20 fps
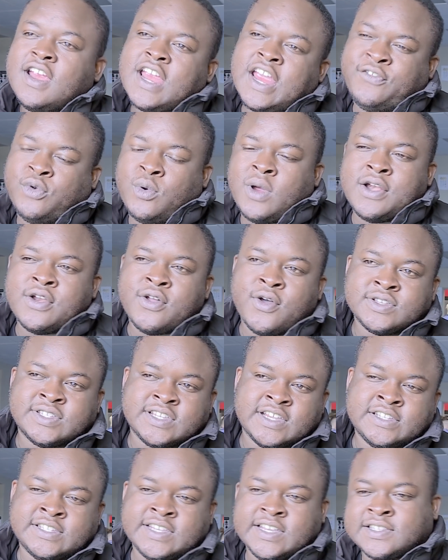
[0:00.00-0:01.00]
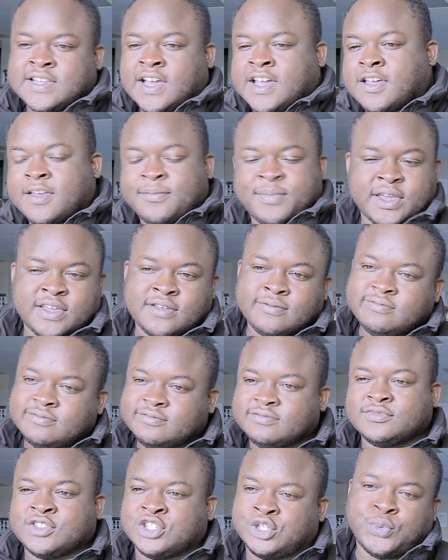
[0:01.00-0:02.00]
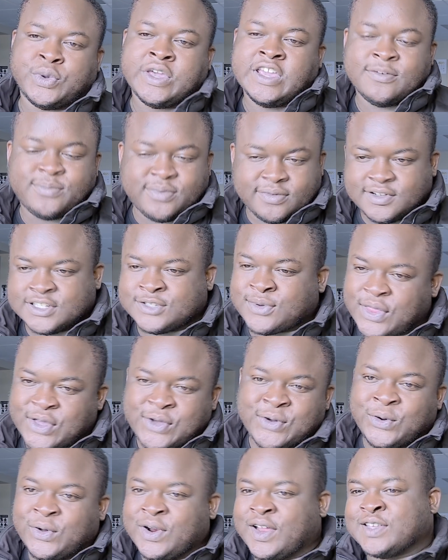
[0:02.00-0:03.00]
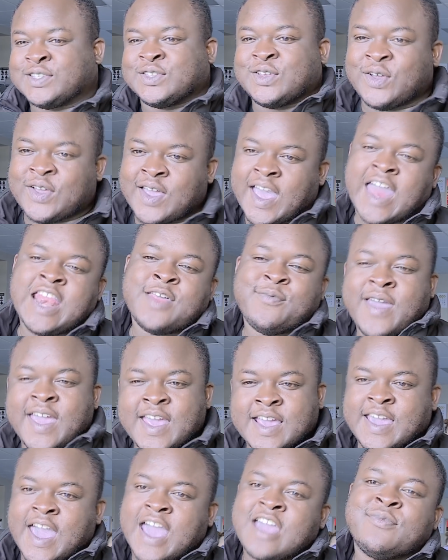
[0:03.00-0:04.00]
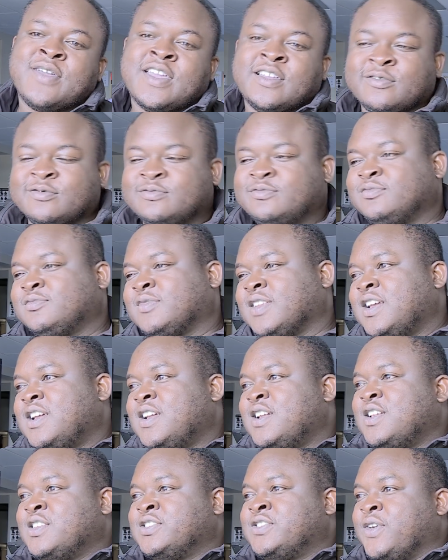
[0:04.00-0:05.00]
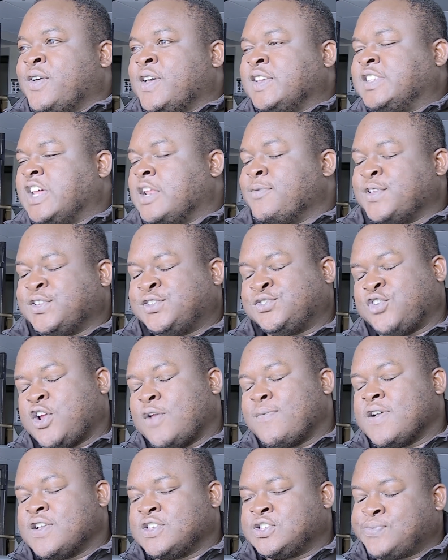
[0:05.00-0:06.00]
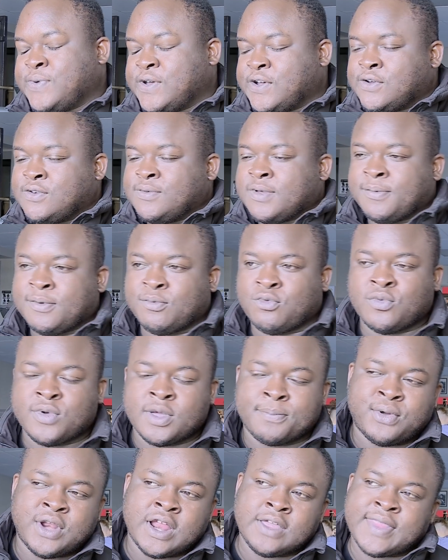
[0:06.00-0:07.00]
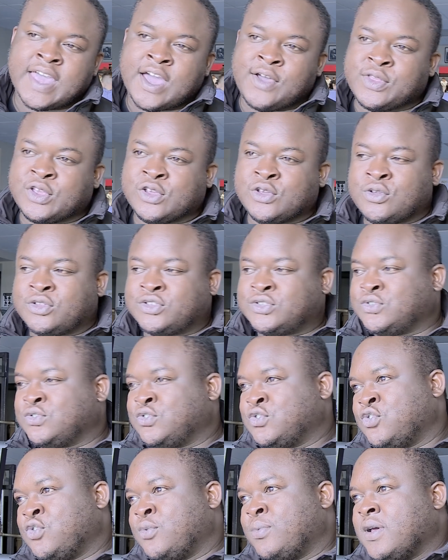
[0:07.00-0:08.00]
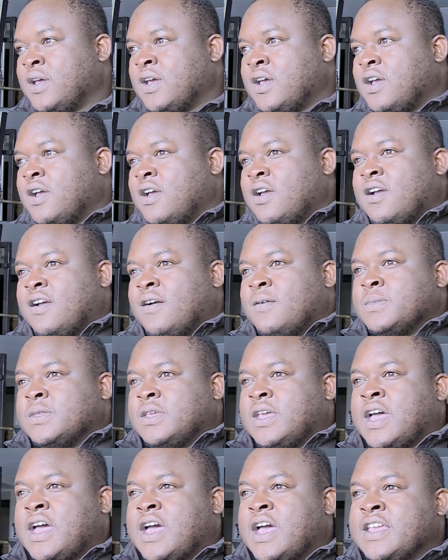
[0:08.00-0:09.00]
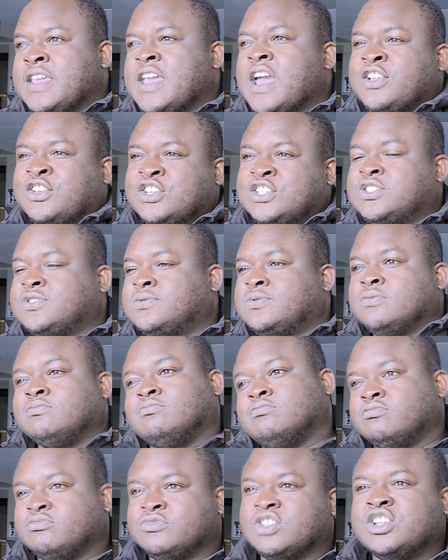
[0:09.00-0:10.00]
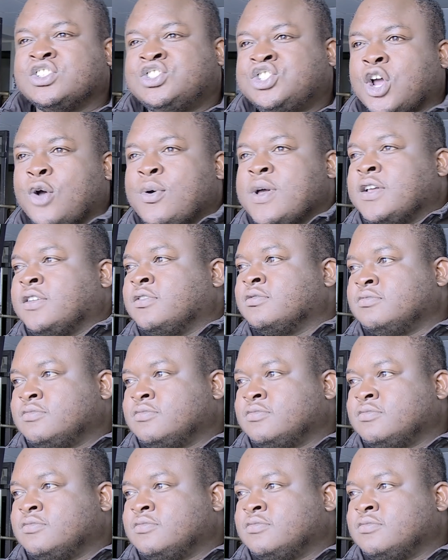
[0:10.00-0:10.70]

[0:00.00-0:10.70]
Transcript: Everyone knows Izzy's like a big dweeb, is what they call it. So anime gaming. So he's going to be streaming as well. We'll be putting that on the YouTube. Yeah, just showing